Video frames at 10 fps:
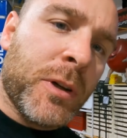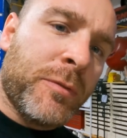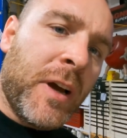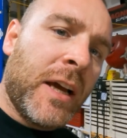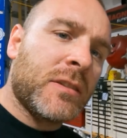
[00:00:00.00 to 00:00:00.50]
real
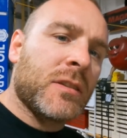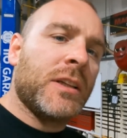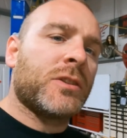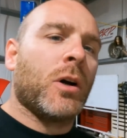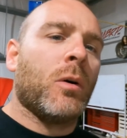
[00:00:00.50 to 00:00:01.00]
fast.
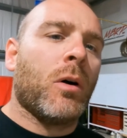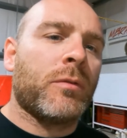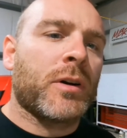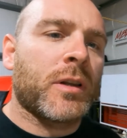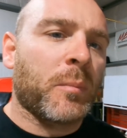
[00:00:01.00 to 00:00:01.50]
Let's go
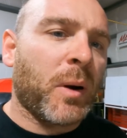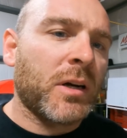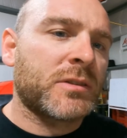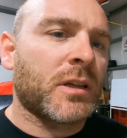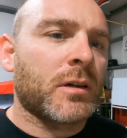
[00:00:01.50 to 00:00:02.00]
over the
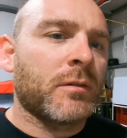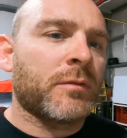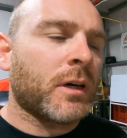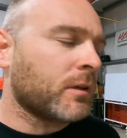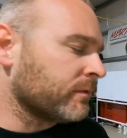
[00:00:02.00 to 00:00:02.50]
parts that are
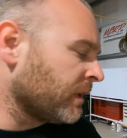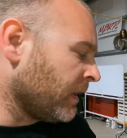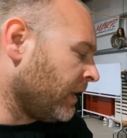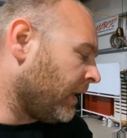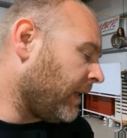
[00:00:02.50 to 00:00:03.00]
involved
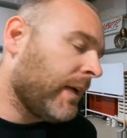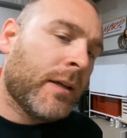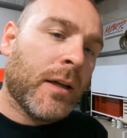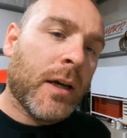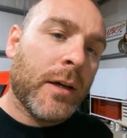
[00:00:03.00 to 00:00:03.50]

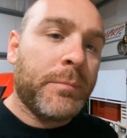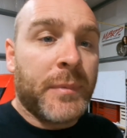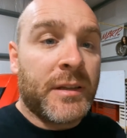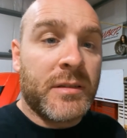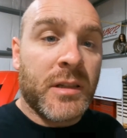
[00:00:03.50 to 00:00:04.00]
and
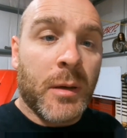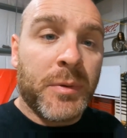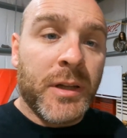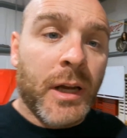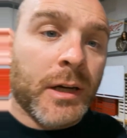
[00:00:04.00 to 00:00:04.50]
get this thing up in the